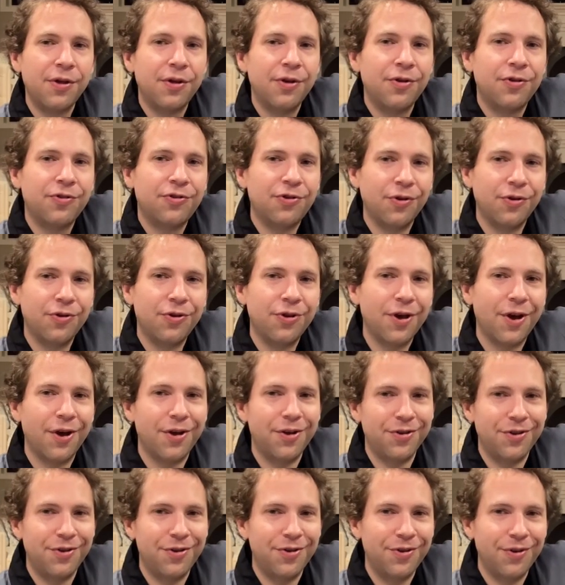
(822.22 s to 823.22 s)
so yeah,
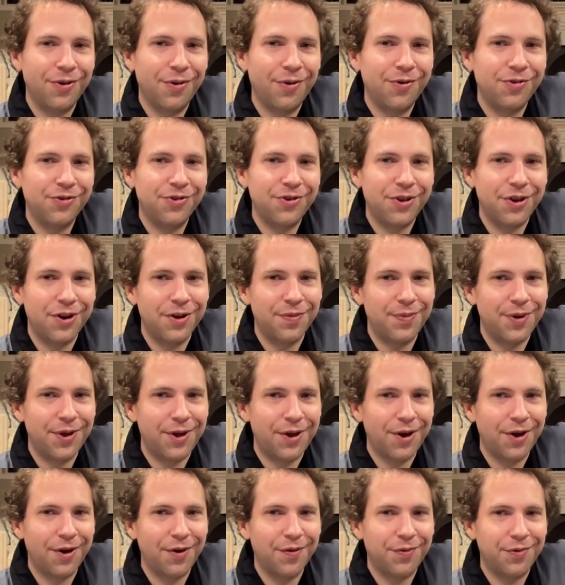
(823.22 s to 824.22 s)
you always need to be
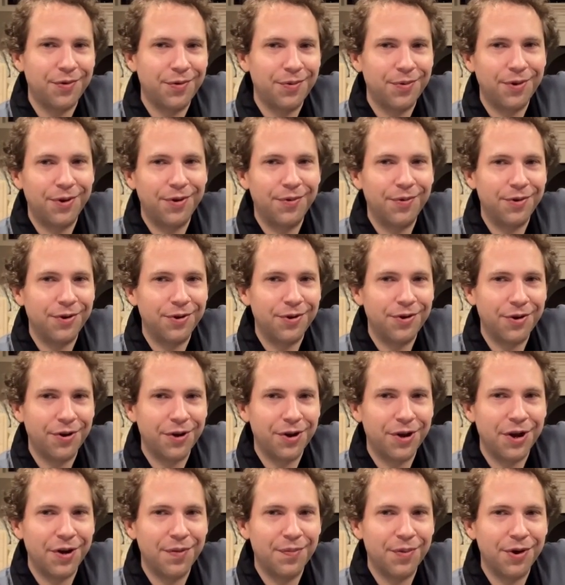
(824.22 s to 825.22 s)
careful when, when
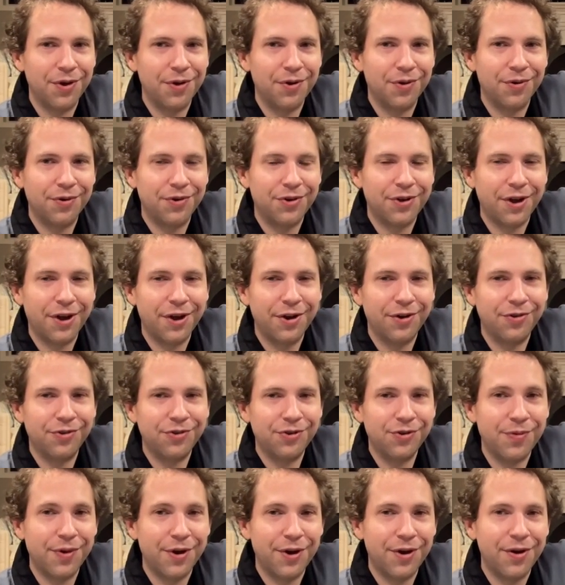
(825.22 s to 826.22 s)
talking about your own titles.
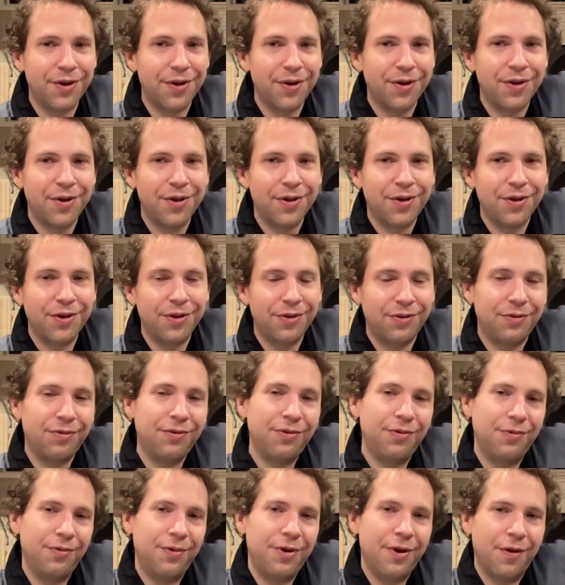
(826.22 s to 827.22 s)
You want uh,
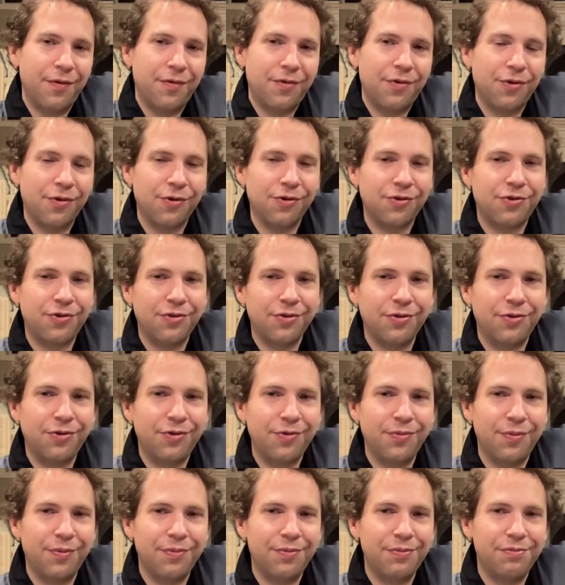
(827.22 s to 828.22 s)
you yeah of course uh,
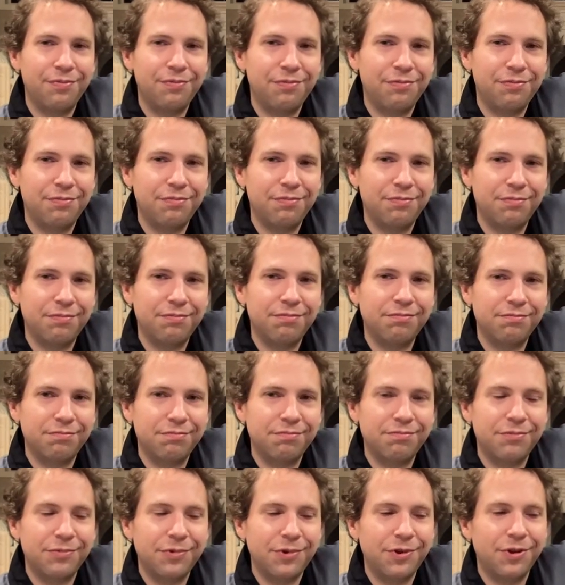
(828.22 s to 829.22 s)
you
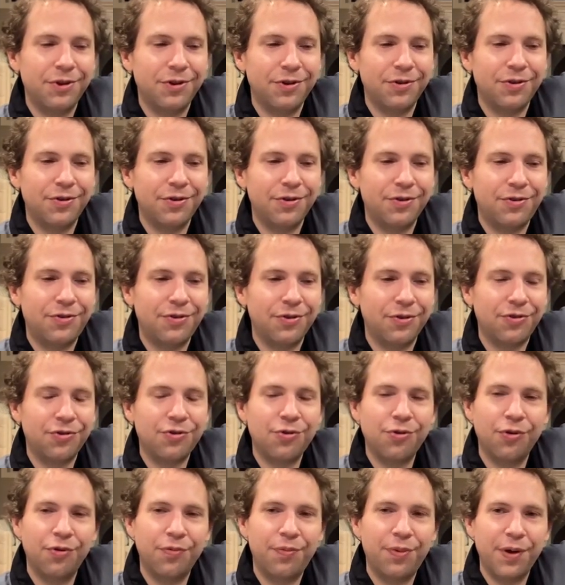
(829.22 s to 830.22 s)
it's it's
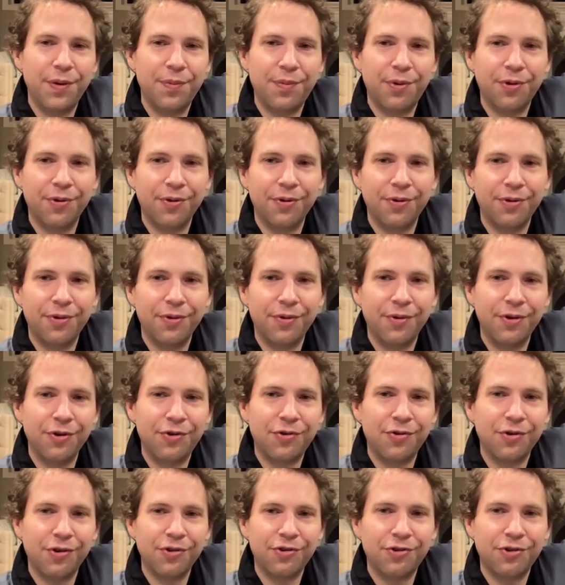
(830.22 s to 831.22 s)
cool people are they're
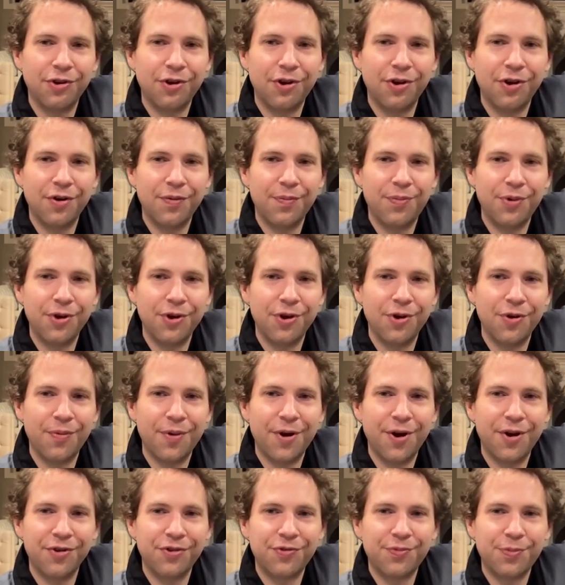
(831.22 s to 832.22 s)
interested in it, but you don't
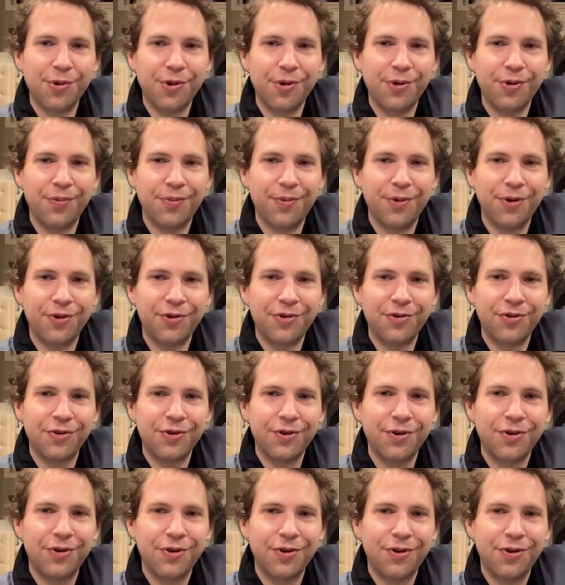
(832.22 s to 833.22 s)
want to spoil much
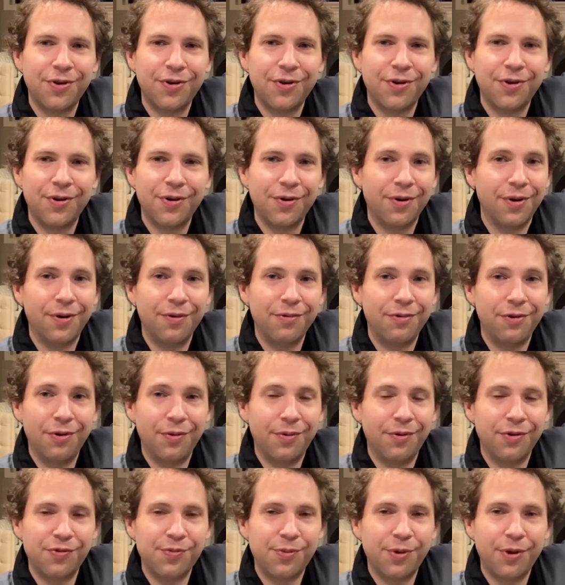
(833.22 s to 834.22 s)
or you don't
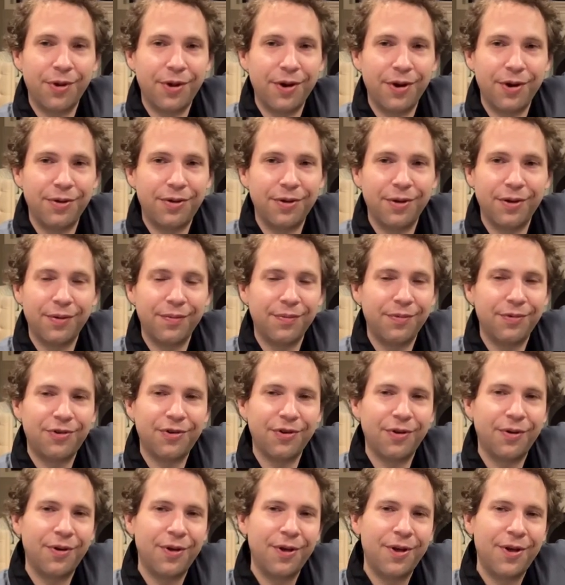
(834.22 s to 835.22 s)
want to spoil anything.
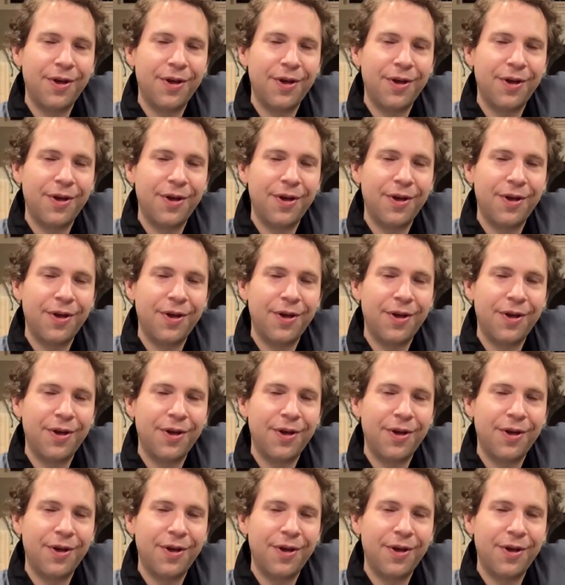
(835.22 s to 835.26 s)
So.